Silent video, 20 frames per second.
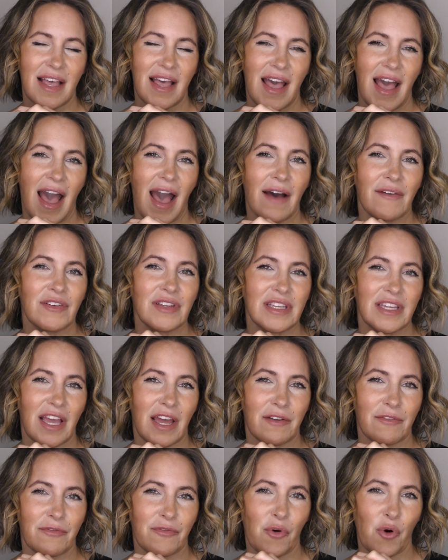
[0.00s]
haven't
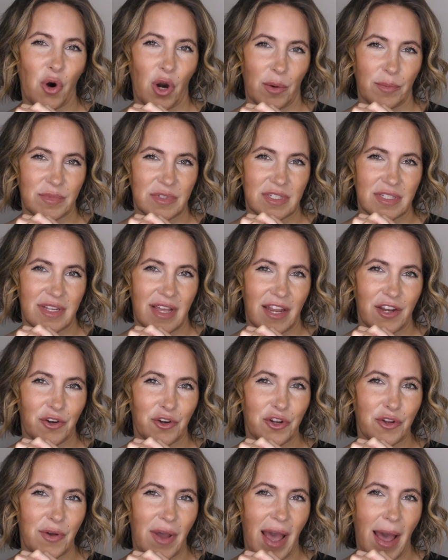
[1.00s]
yet formed, and your
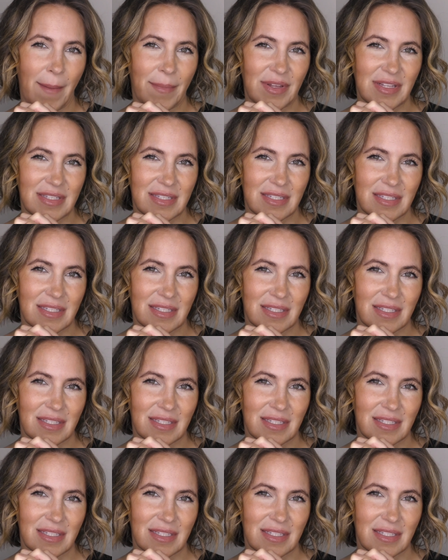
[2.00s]
new habits.